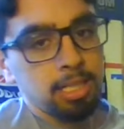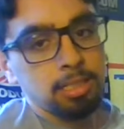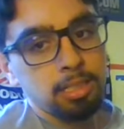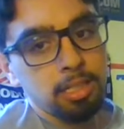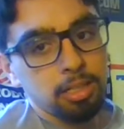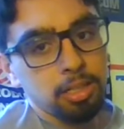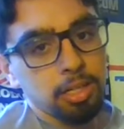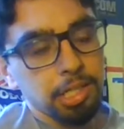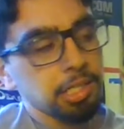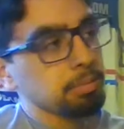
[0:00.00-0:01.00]
not need a
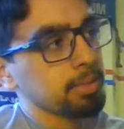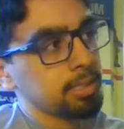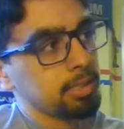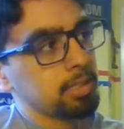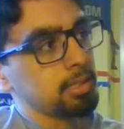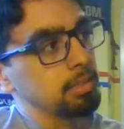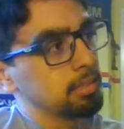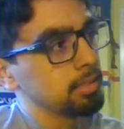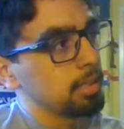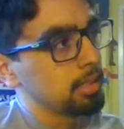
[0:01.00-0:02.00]
car, you just might need
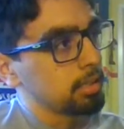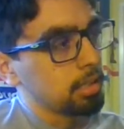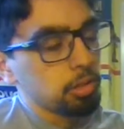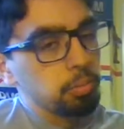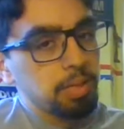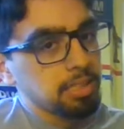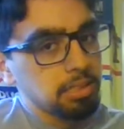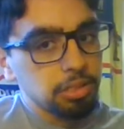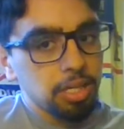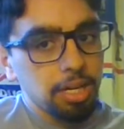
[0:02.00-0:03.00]
a new place
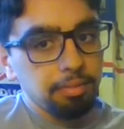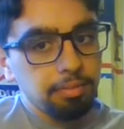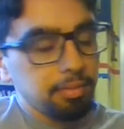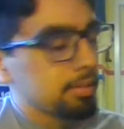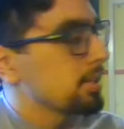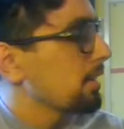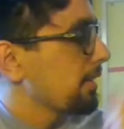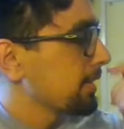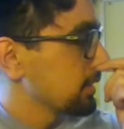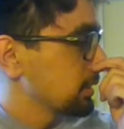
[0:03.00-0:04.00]
to drive.
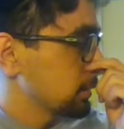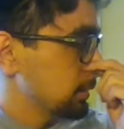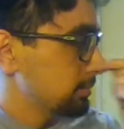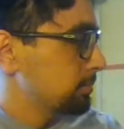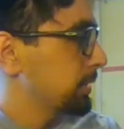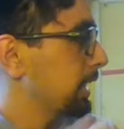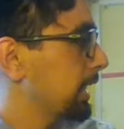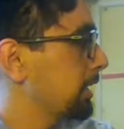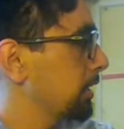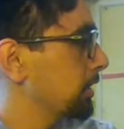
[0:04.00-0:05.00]
But
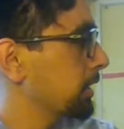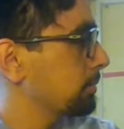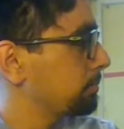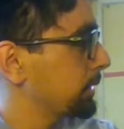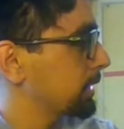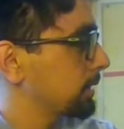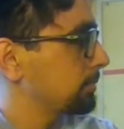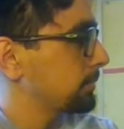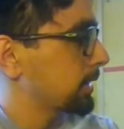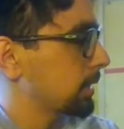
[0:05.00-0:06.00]
I know you can pick
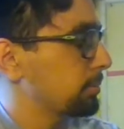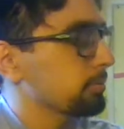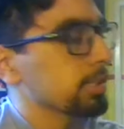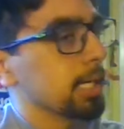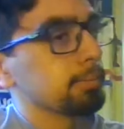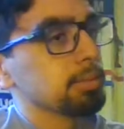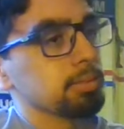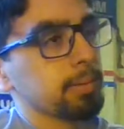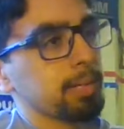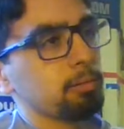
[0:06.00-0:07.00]
up a couple of ramps
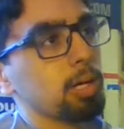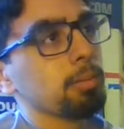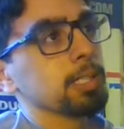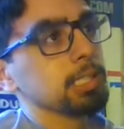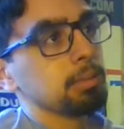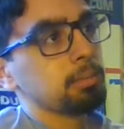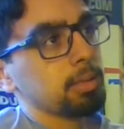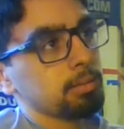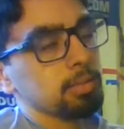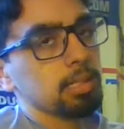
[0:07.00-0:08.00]
from like Walmart or
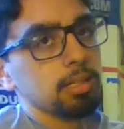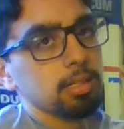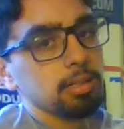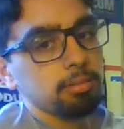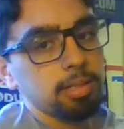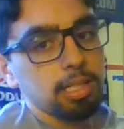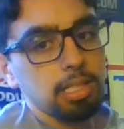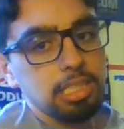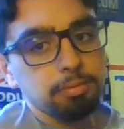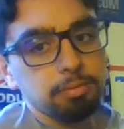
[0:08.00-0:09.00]
something really
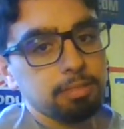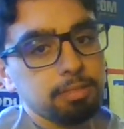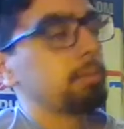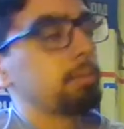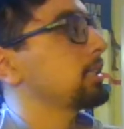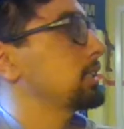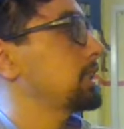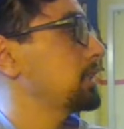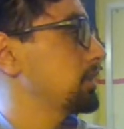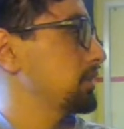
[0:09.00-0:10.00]
cheap for like $50
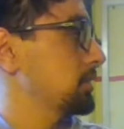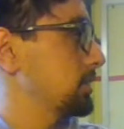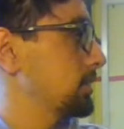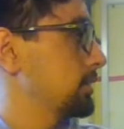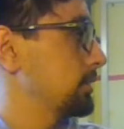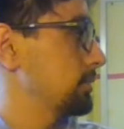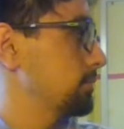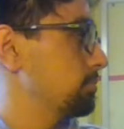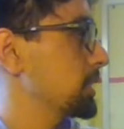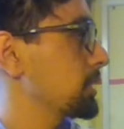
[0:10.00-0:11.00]
each.
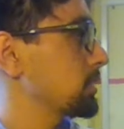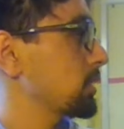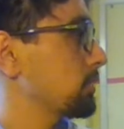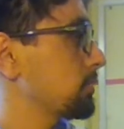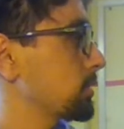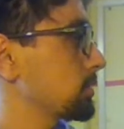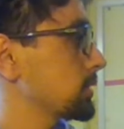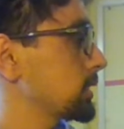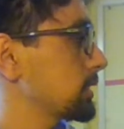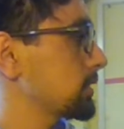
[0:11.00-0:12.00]
Make yourself a
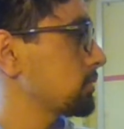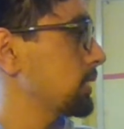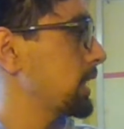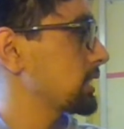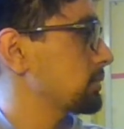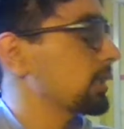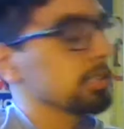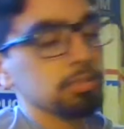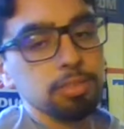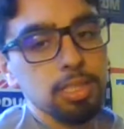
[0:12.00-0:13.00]
sick little bash spot
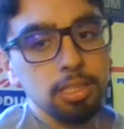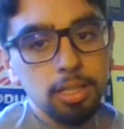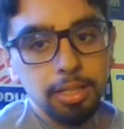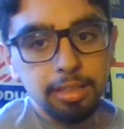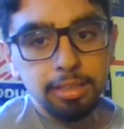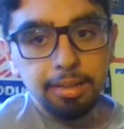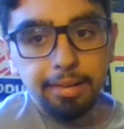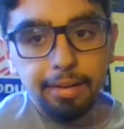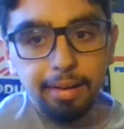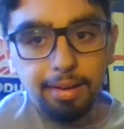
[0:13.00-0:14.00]
in your front yard.
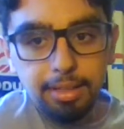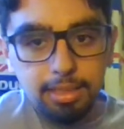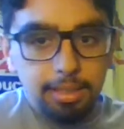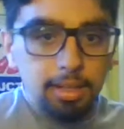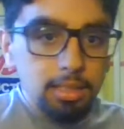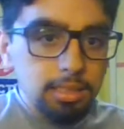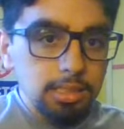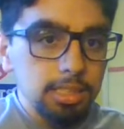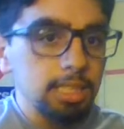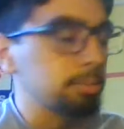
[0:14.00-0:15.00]

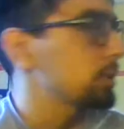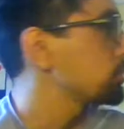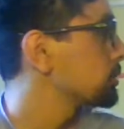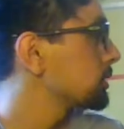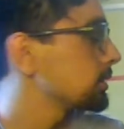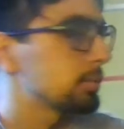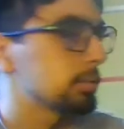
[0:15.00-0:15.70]
So that'll be cool.